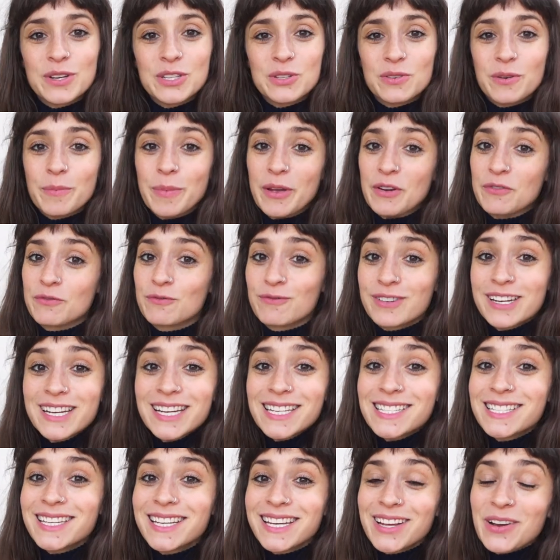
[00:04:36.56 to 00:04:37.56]
We do a bit of
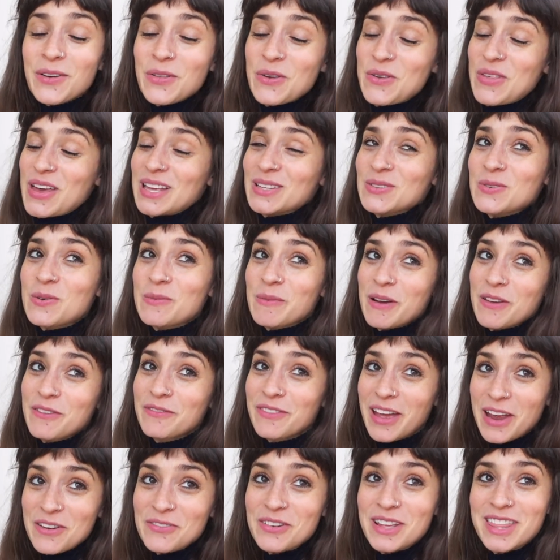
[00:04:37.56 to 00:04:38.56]
reading, although that's not my
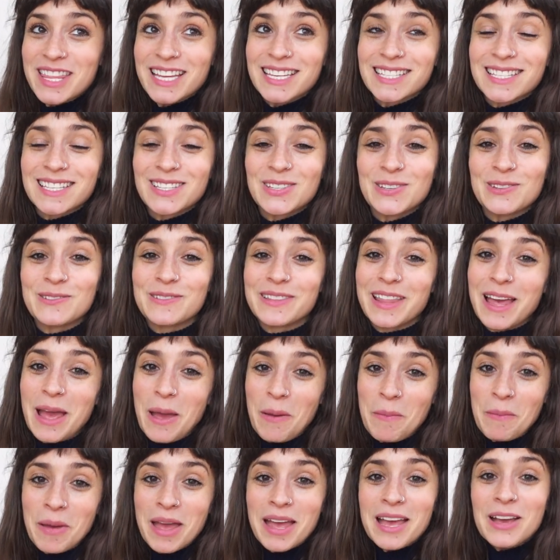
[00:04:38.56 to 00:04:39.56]
favourite thing to do with
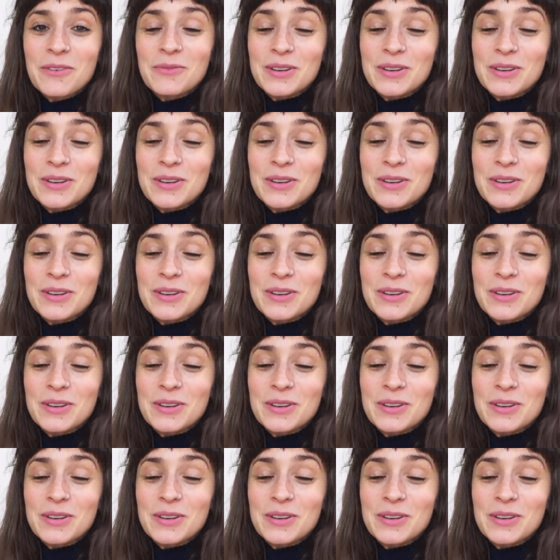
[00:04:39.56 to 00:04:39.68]
them.